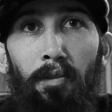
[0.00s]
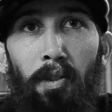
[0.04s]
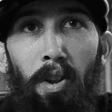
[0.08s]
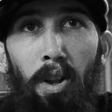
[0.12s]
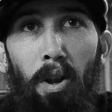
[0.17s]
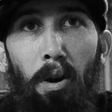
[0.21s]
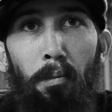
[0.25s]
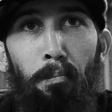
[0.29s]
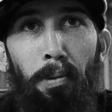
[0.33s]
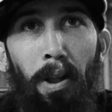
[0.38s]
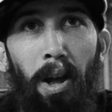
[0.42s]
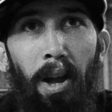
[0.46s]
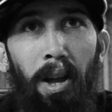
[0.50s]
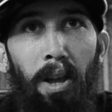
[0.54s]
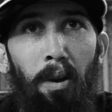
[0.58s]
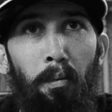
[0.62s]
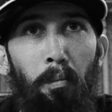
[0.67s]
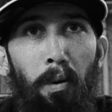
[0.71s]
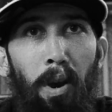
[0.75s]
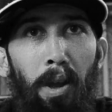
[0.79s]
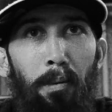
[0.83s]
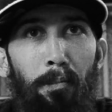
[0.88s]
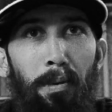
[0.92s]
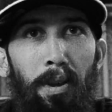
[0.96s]
video black
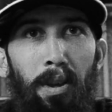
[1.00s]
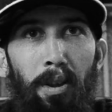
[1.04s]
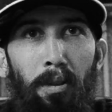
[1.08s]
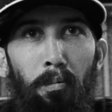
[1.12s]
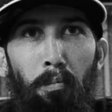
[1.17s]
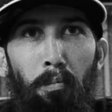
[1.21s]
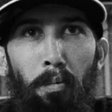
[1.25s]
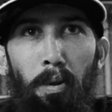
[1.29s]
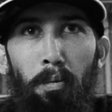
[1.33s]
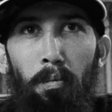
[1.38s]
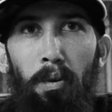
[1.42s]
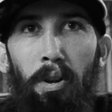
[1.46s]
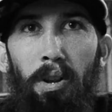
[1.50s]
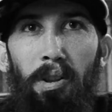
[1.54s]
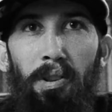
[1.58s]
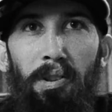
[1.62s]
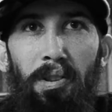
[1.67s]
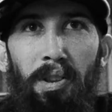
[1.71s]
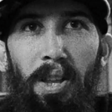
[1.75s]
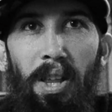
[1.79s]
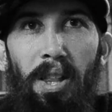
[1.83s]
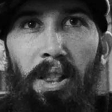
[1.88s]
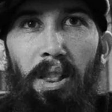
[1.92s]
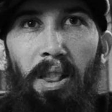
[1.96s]
and white because we want to
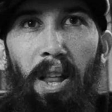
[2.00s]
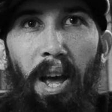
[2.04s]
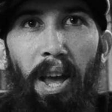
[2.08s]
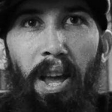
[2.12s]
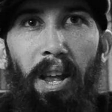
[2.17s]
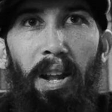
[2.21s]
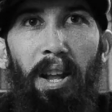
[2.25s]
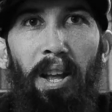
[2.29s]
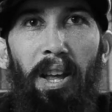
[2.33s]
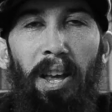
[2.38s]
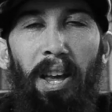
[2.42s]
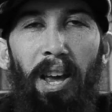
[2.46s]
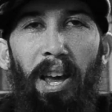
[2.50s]
see light